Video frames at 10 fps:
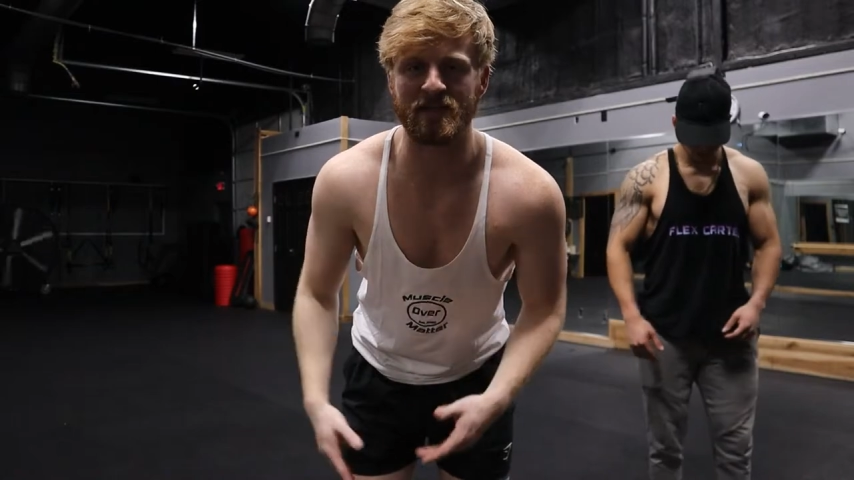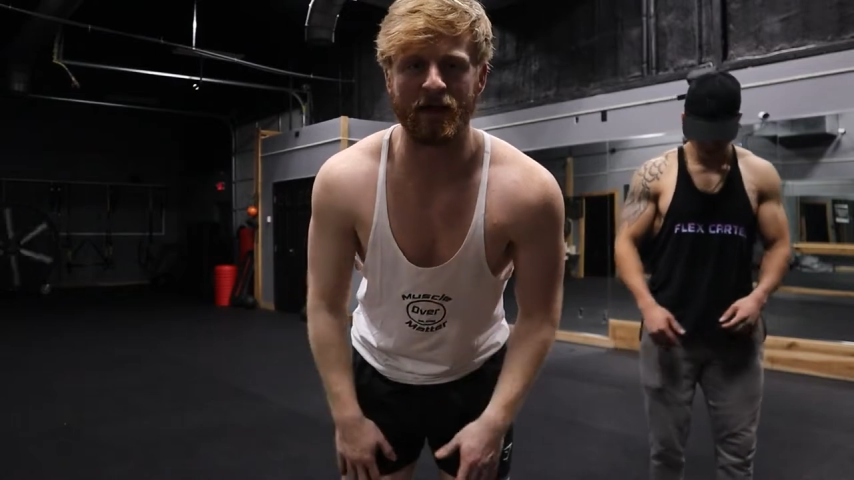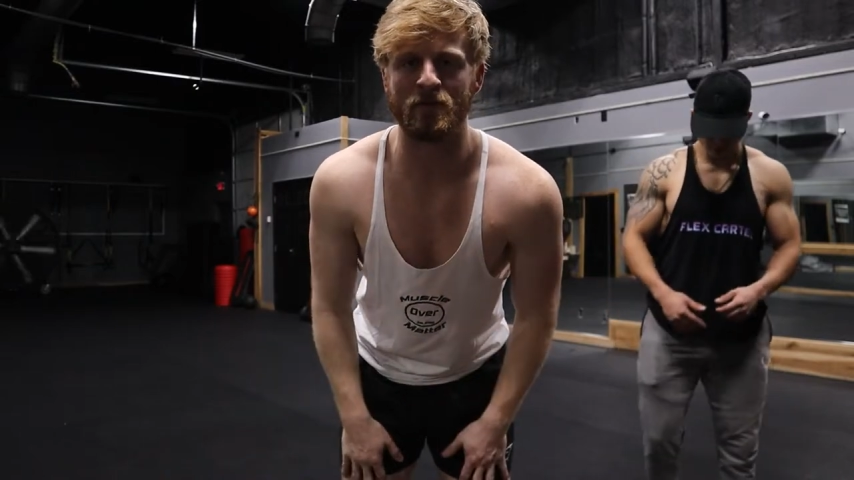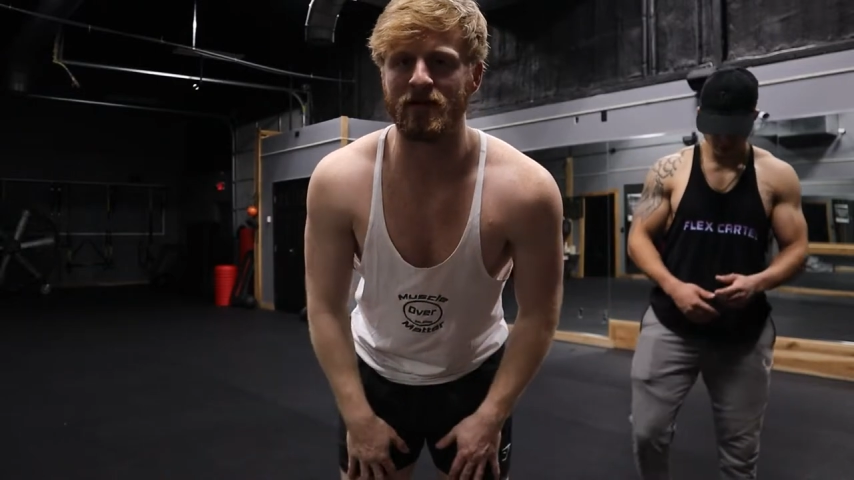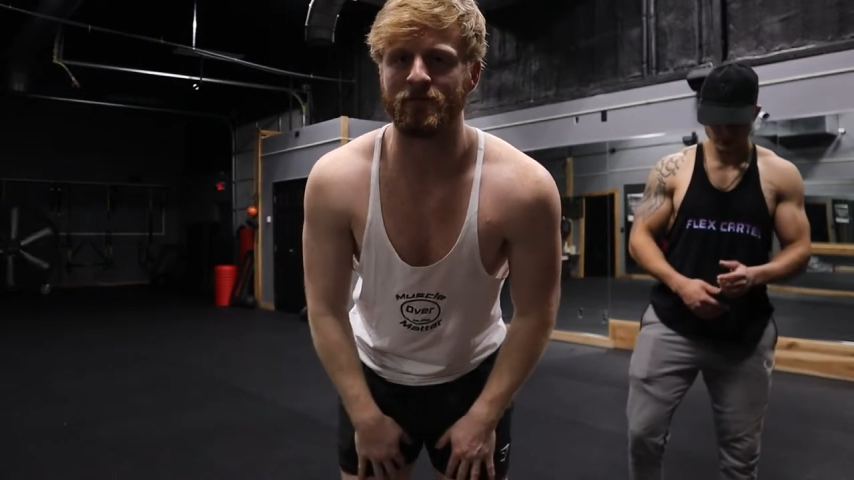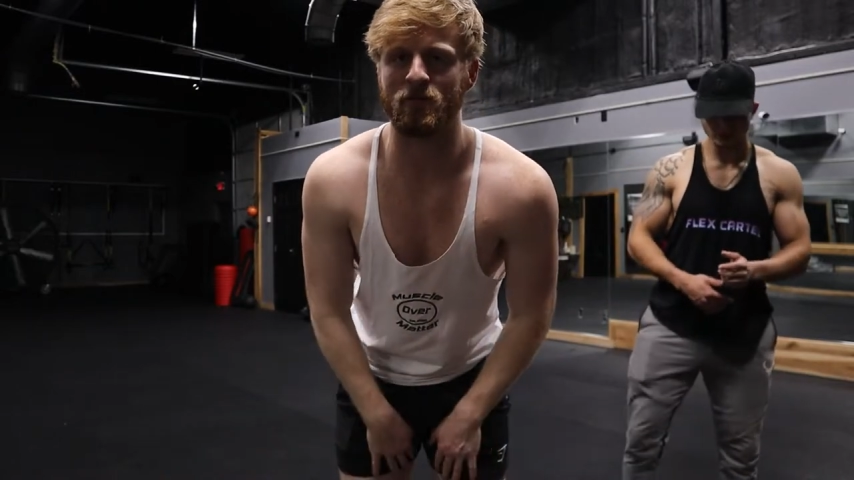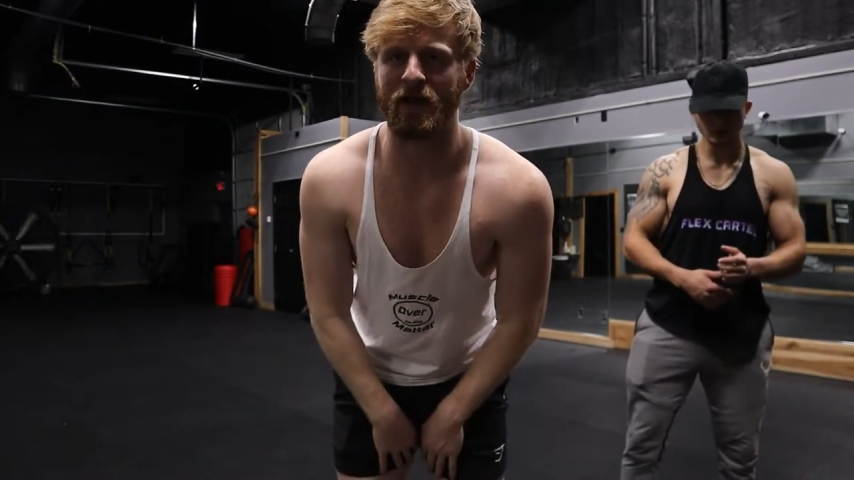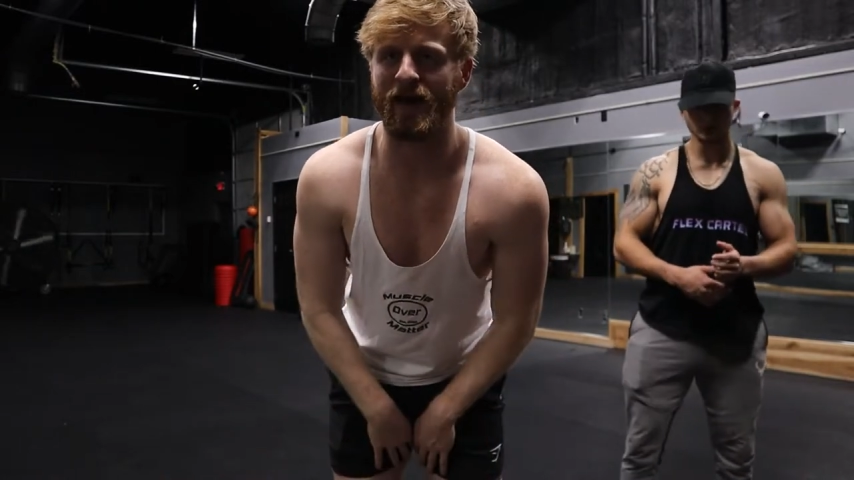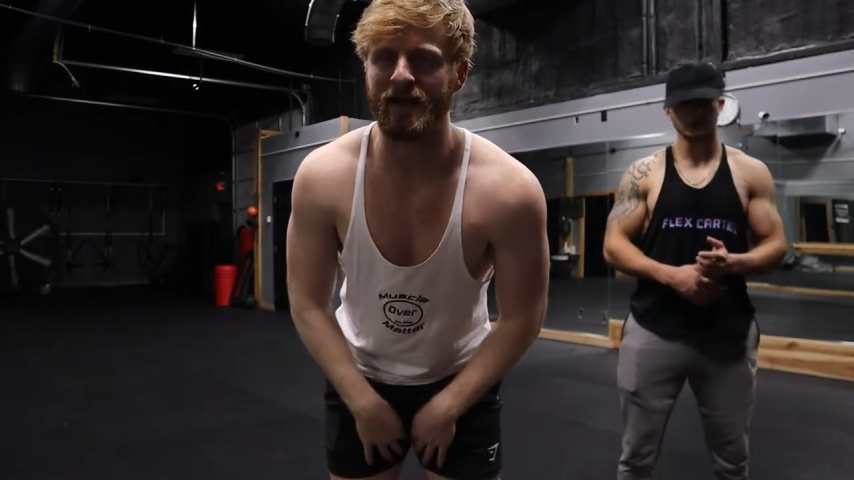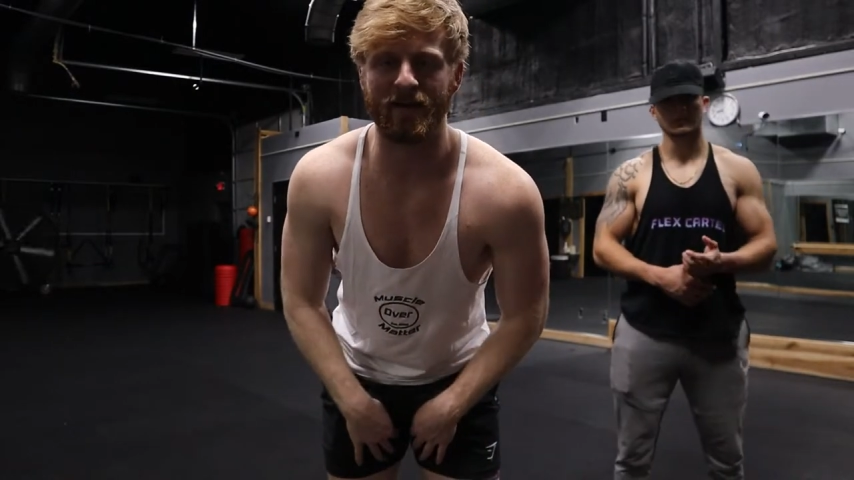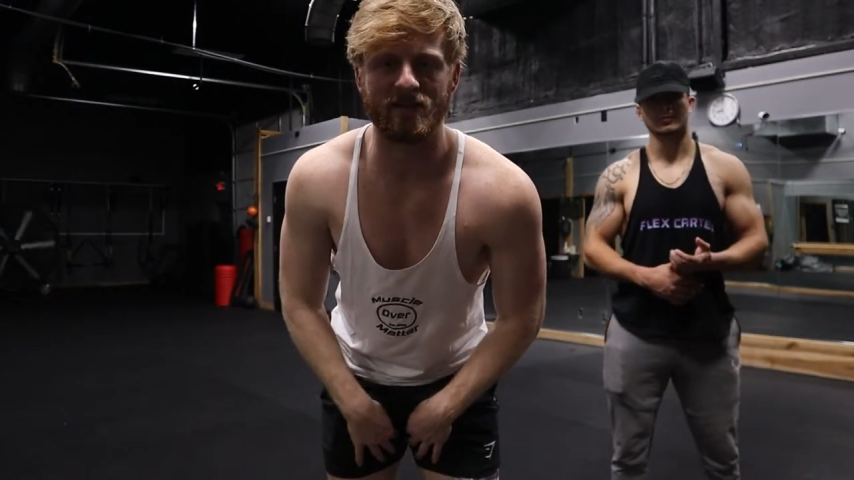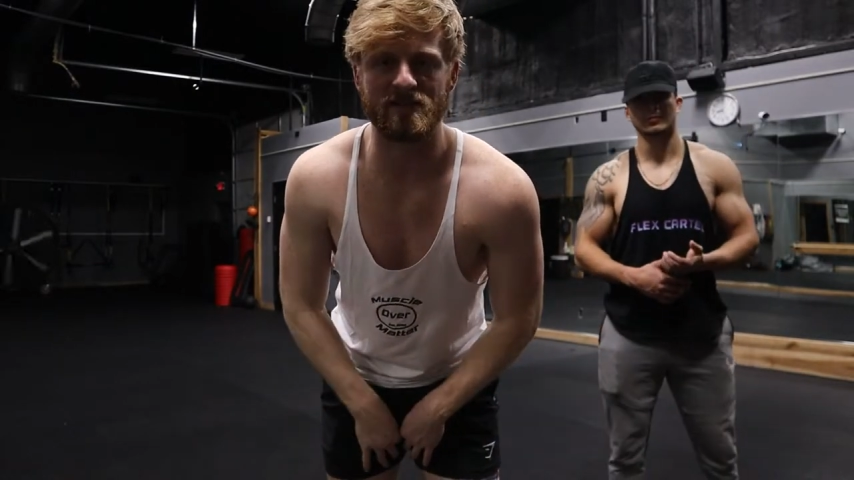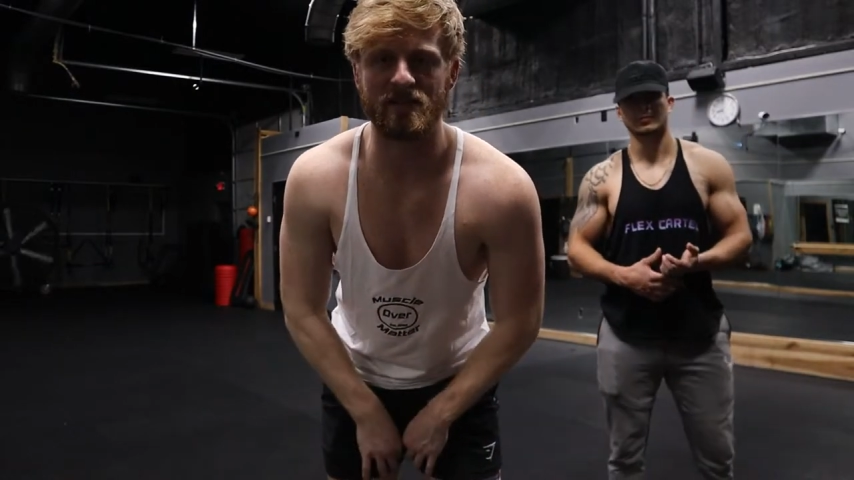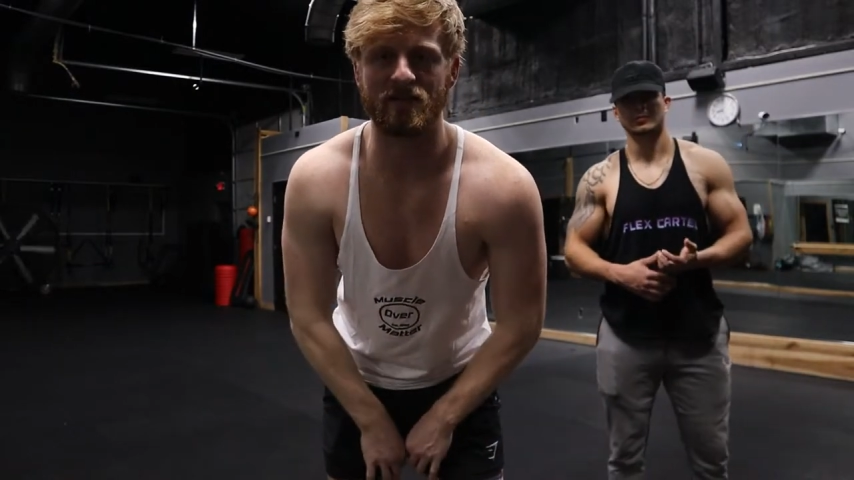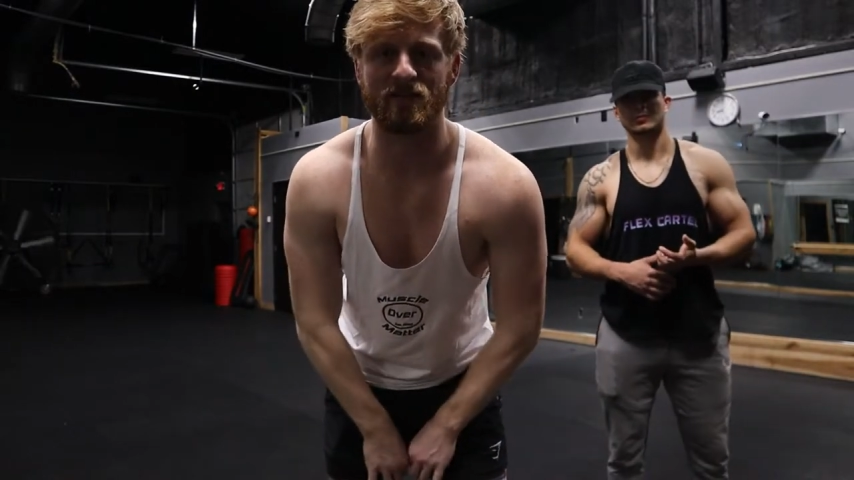I'm going to give them an 8 out of
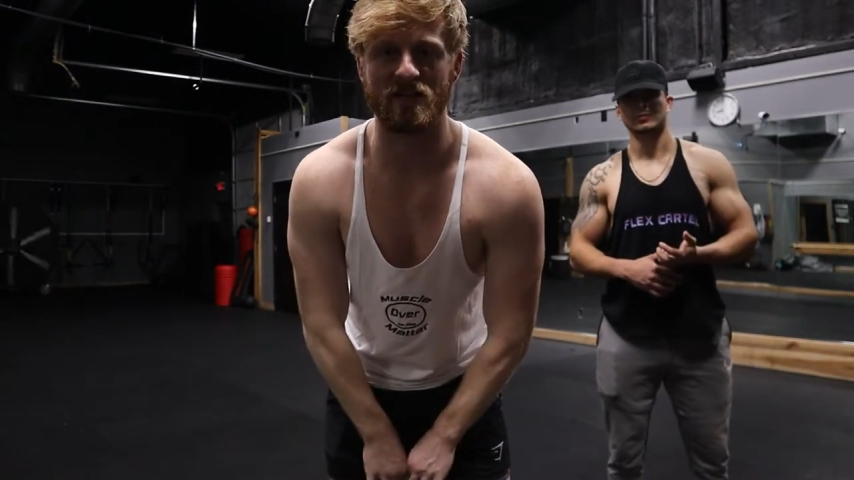10